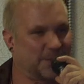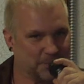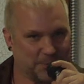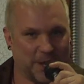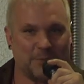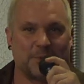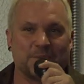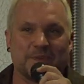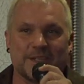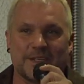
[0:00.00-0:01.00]
No problem.
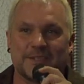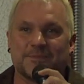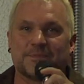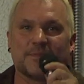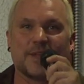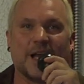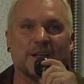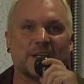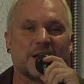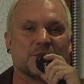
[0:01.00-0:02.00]
I'm
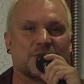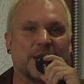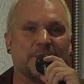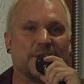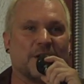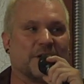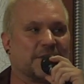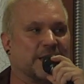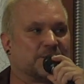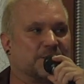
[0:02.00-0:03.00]
Dr. Jamie Hall.
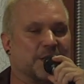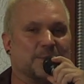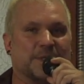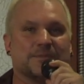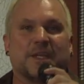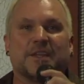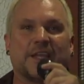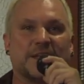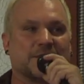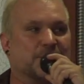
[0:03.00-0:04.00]
Thanks for coming, and
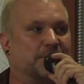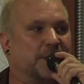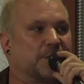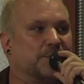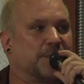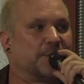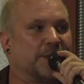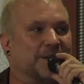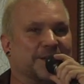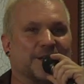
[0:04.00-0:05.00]
thanks to the Medical
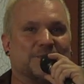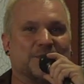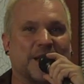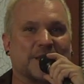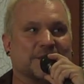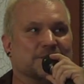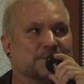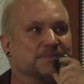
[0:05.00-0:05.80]
Marijuana Clinic of Jackson.